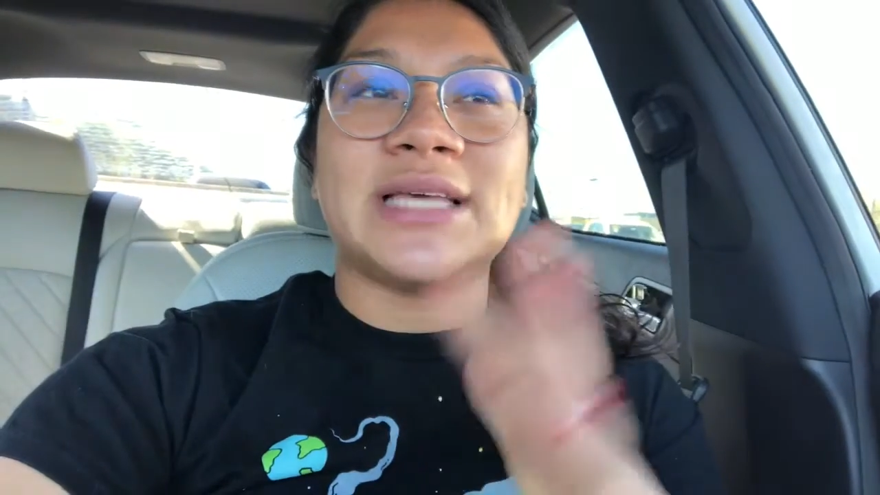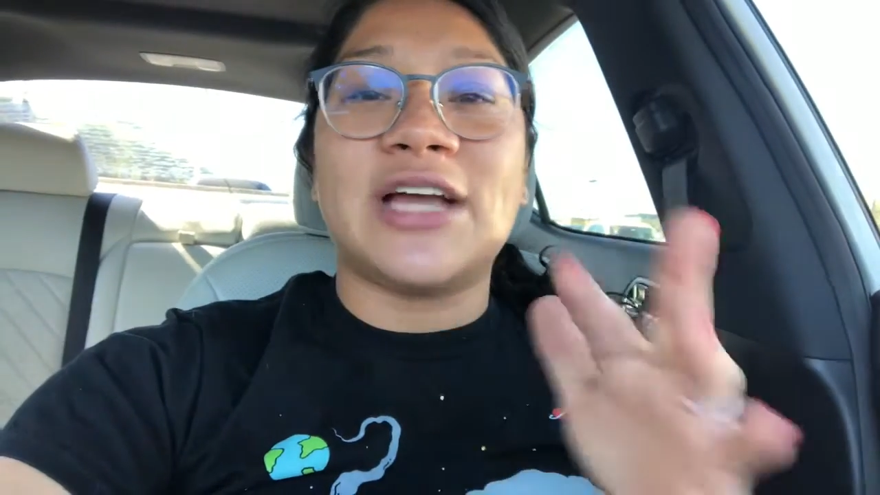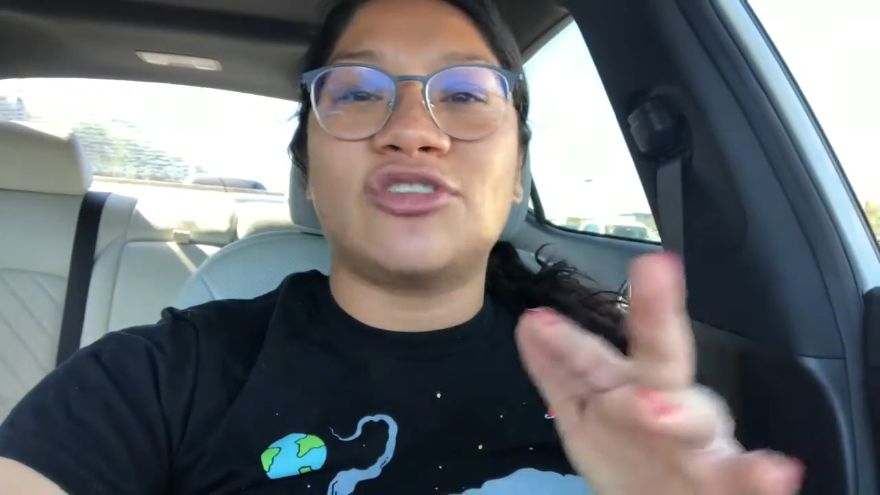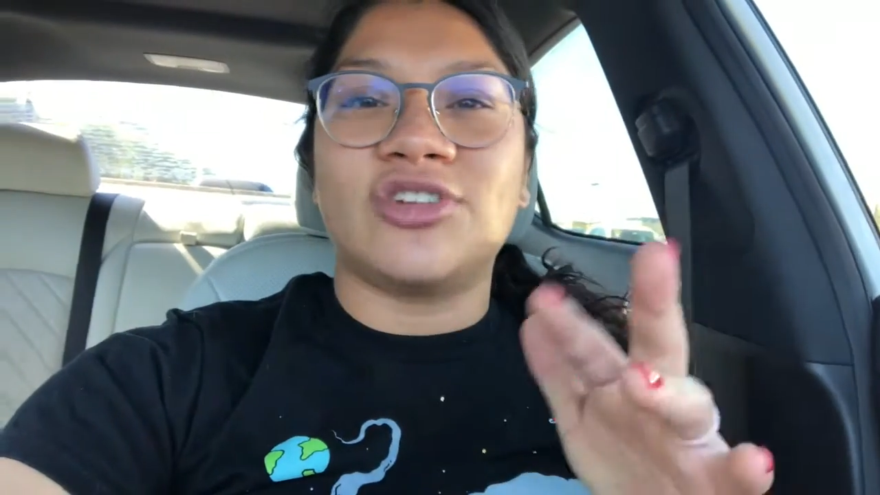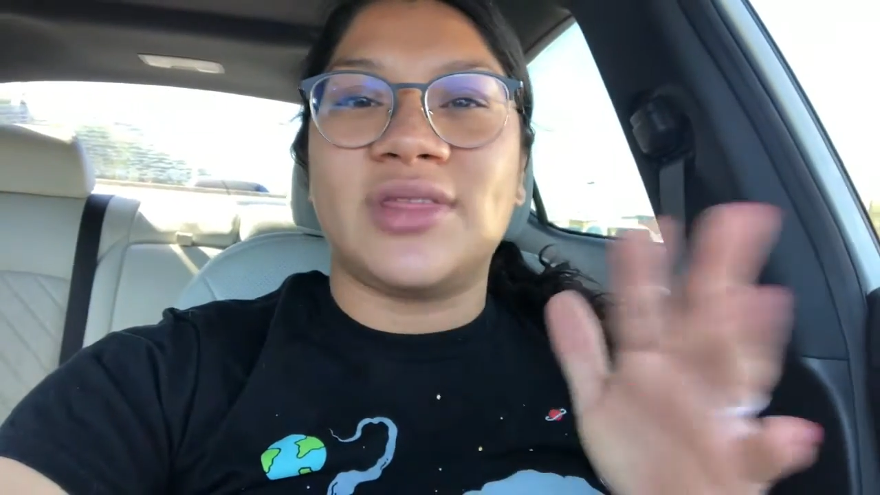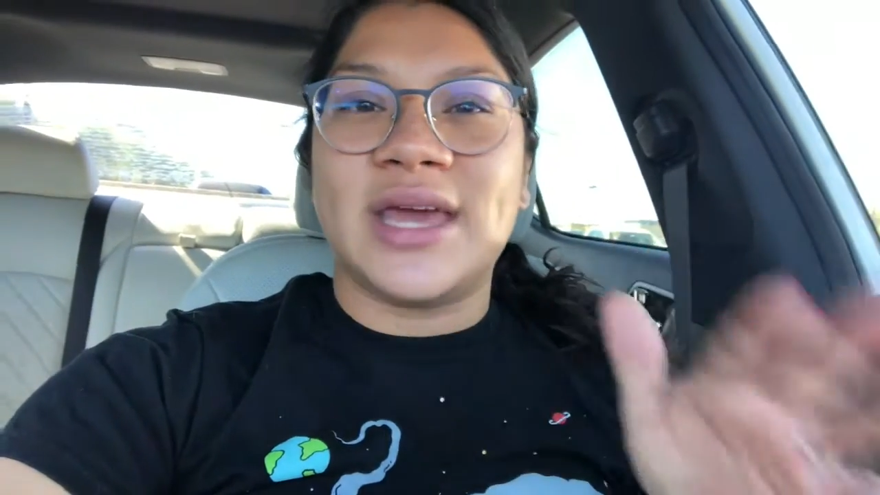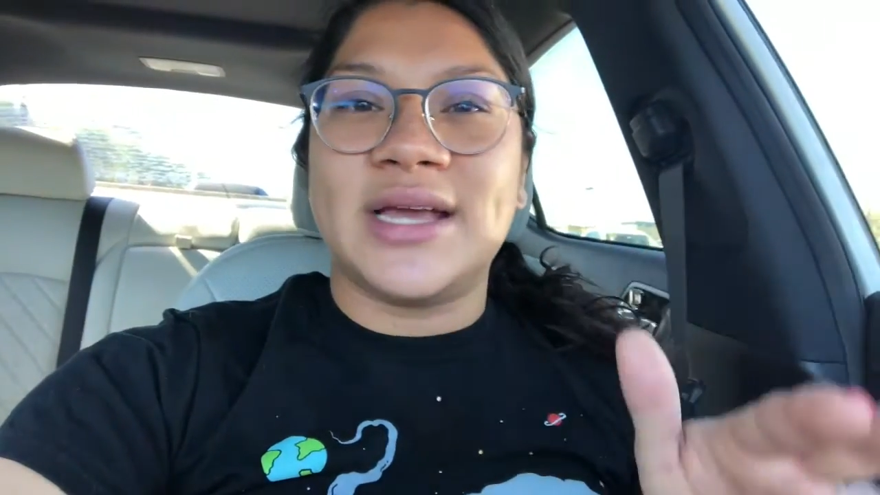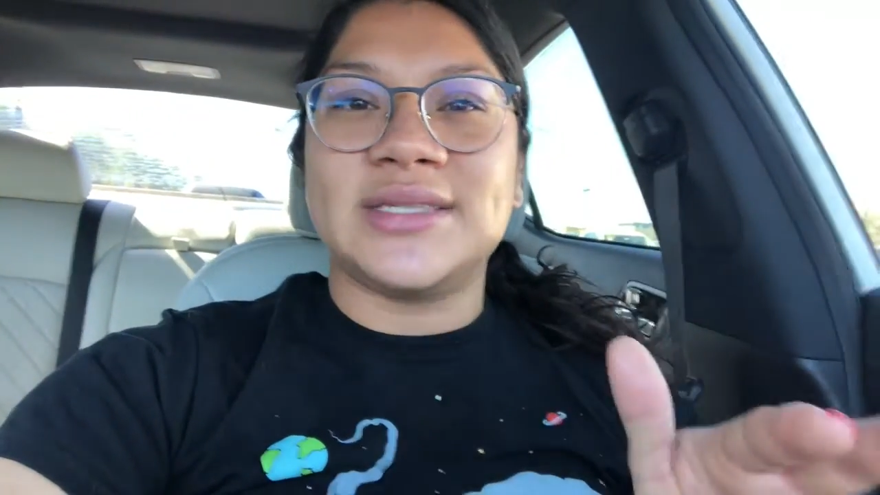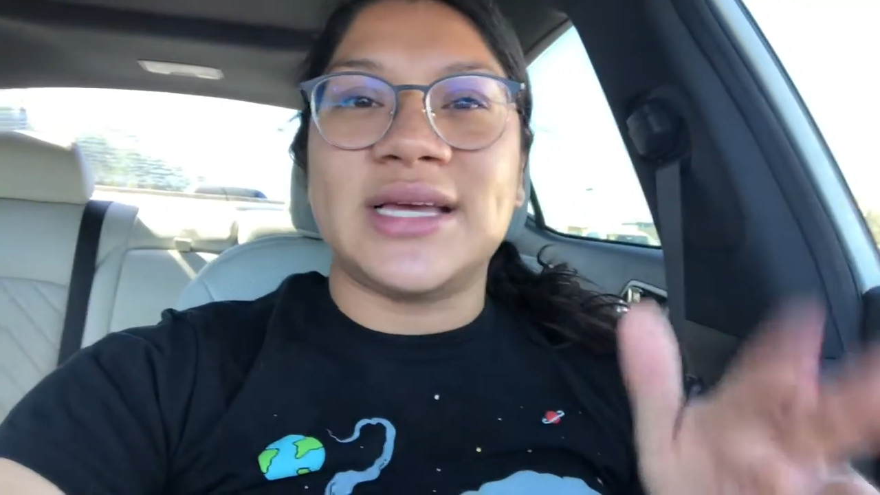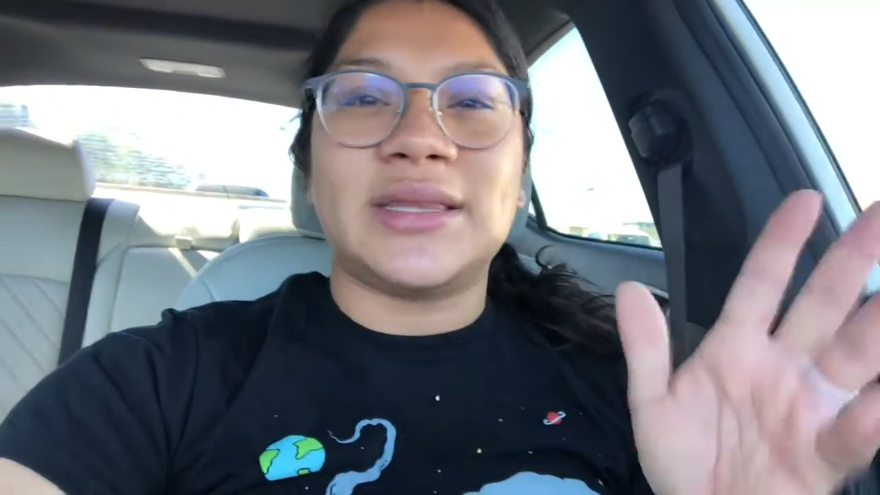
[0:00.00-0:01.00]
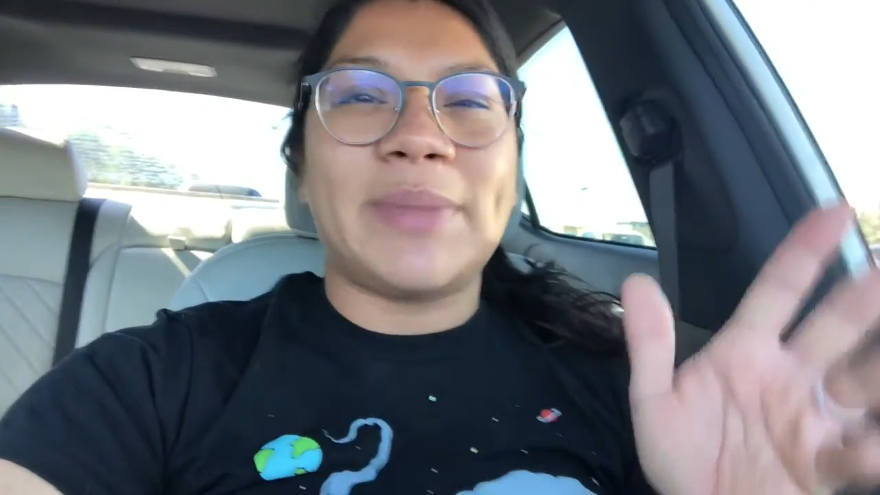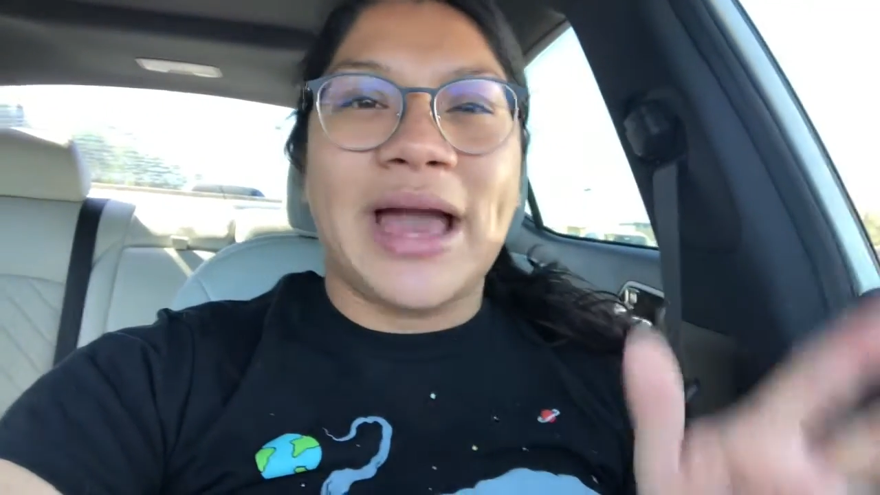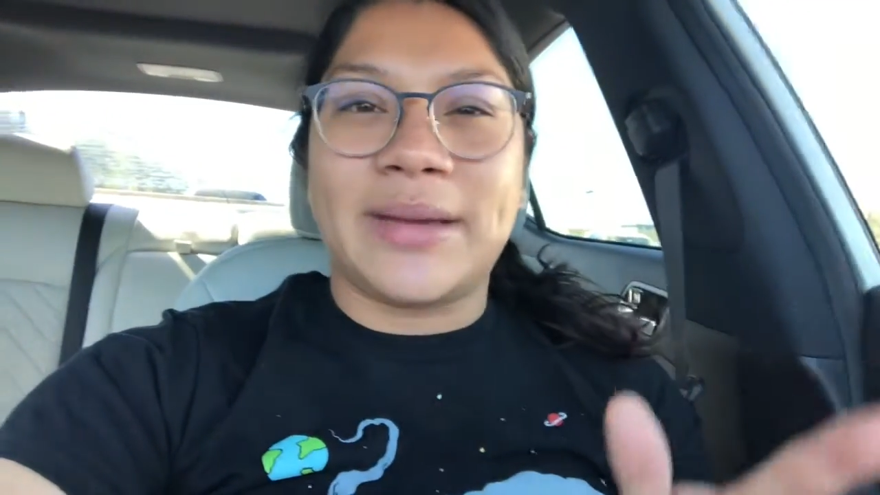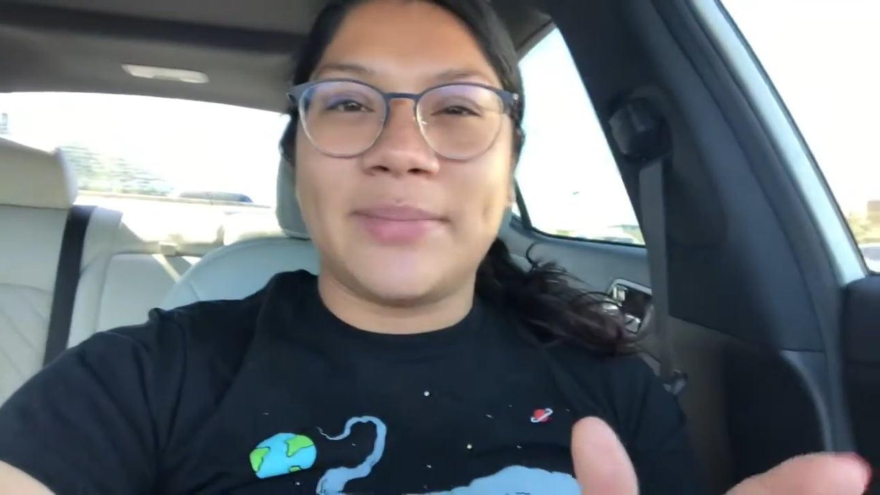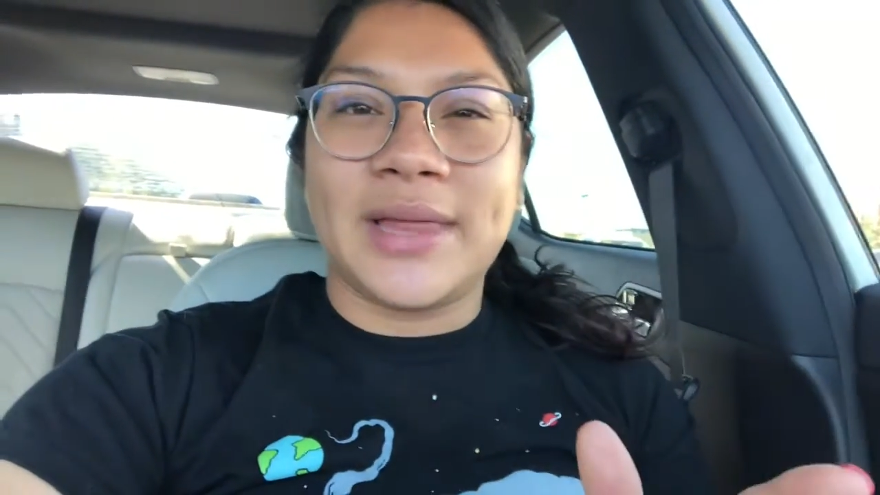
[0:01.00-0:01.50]
extra things like the
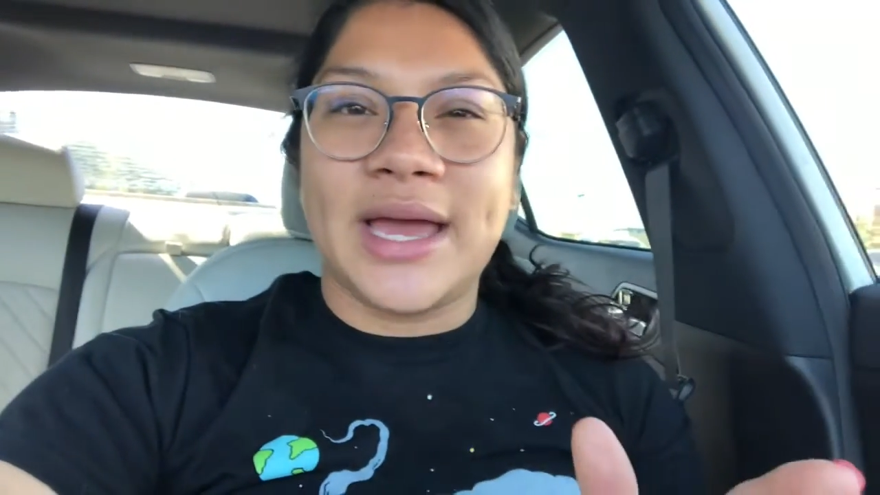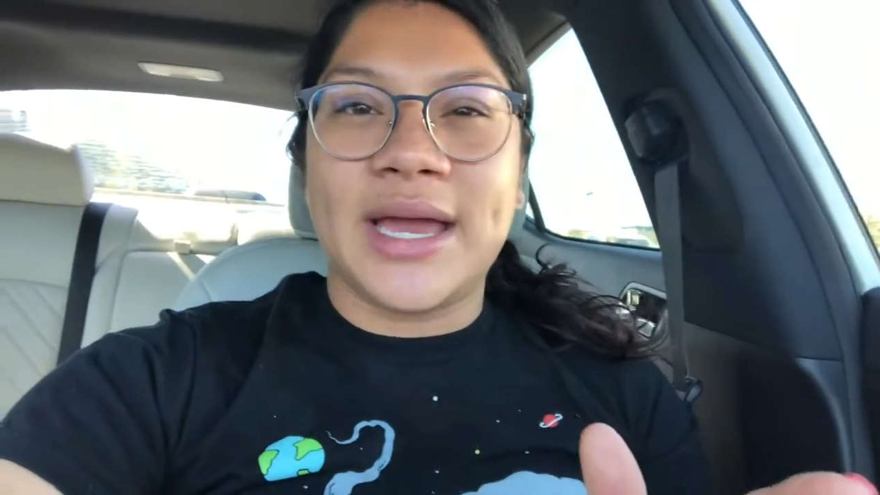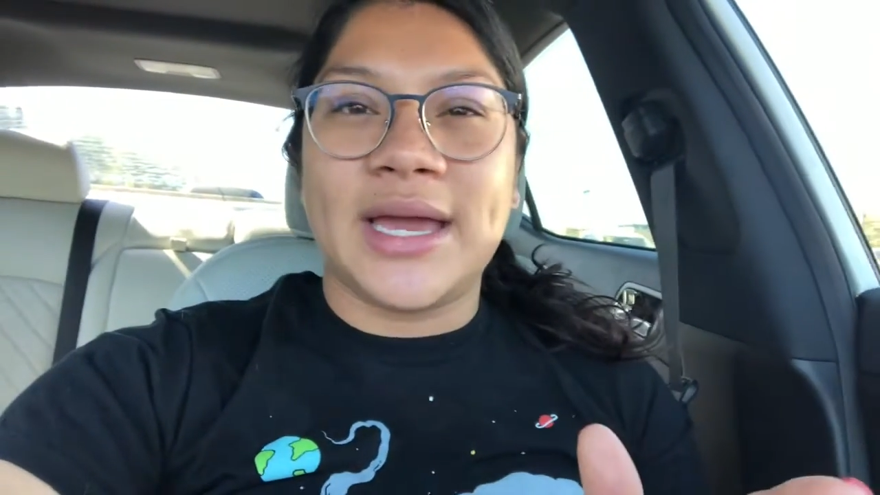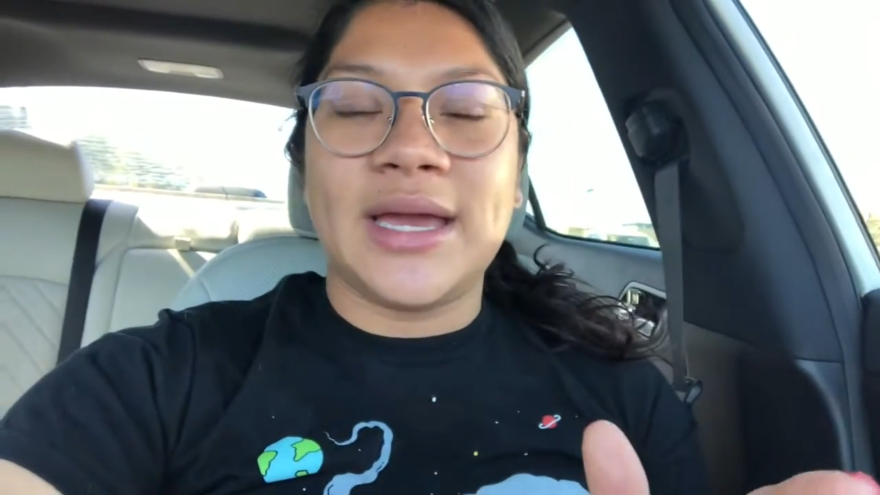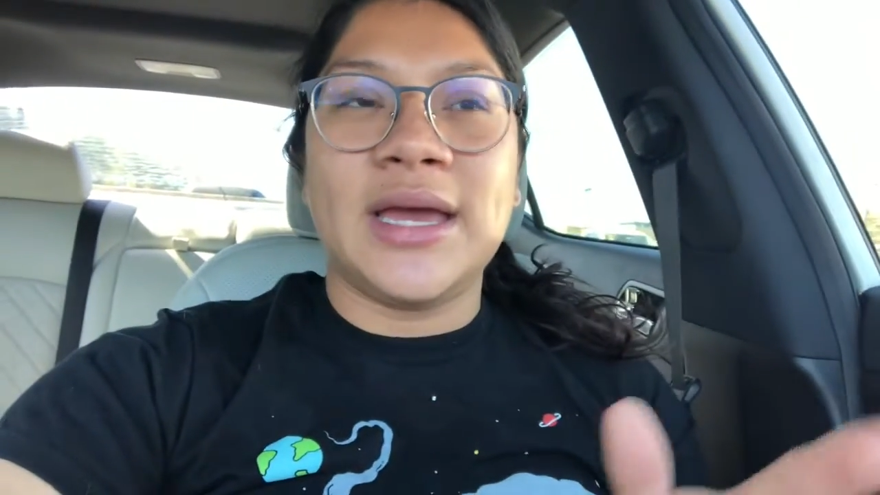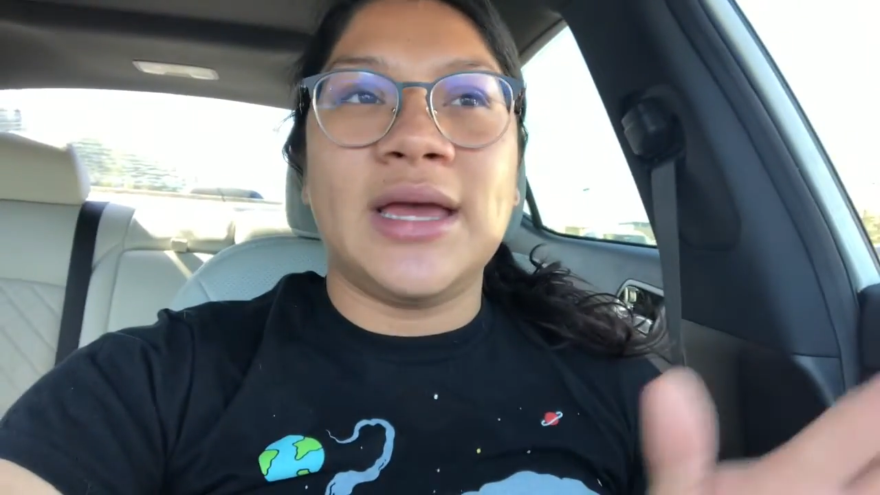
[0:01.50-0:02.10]
pack and play